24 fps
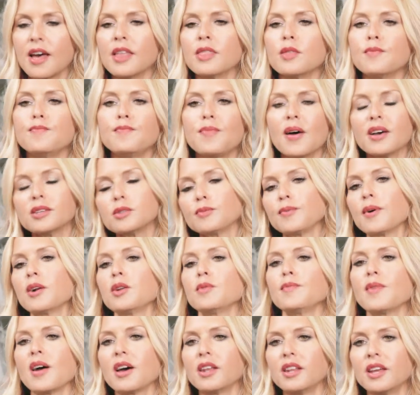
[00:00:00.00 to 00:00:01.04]
And the best
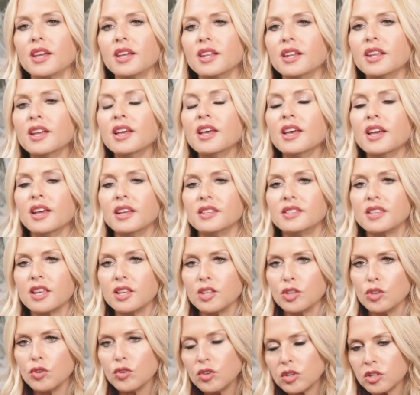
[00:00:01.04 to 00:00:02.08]
part about it is
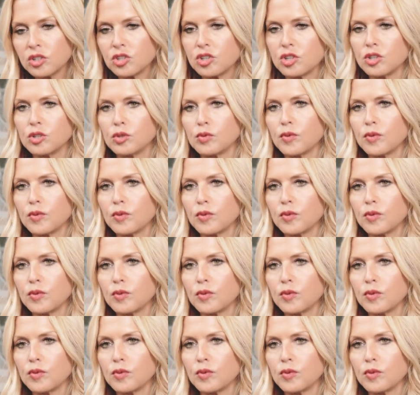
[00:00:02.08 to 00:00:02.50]
that you can choose